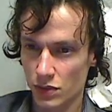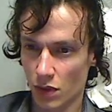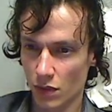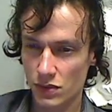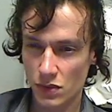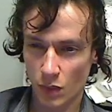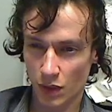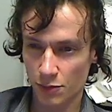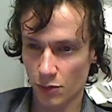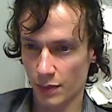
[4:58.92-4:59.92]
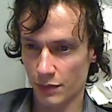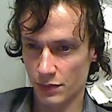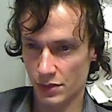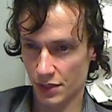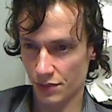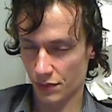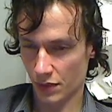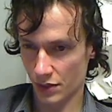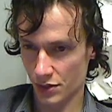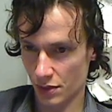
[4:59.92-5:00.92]
Tolerance of one form of
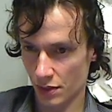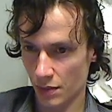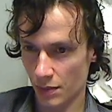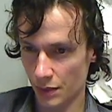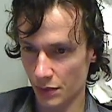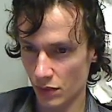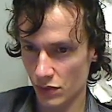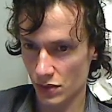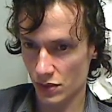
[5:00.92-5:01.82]
objectification may be used to